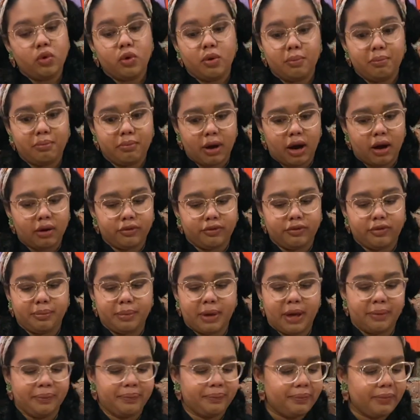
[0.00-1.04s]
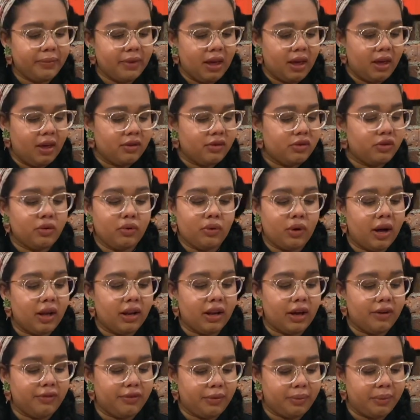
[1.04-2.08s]
brown for me, too
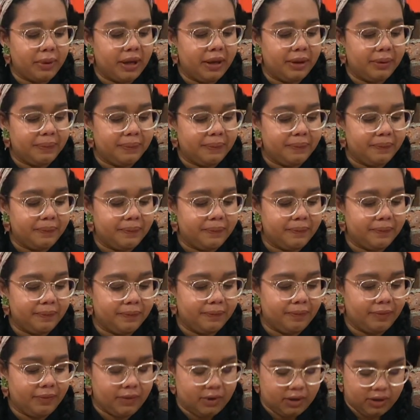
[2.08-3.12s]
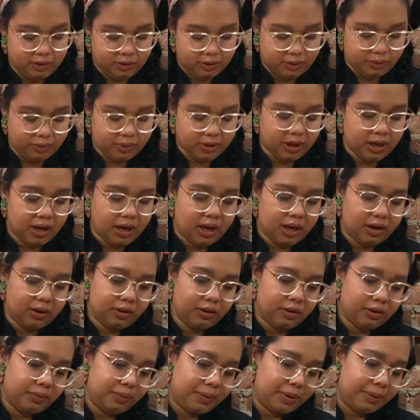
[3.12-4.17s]
light for me. So we're gonna add a
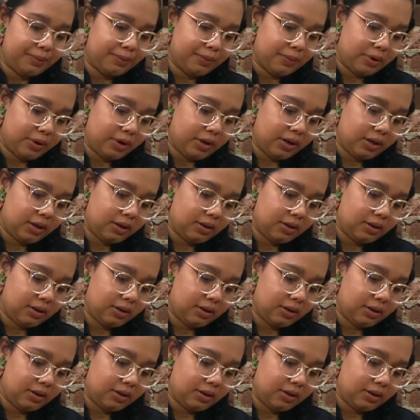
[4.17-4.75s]
little bit more.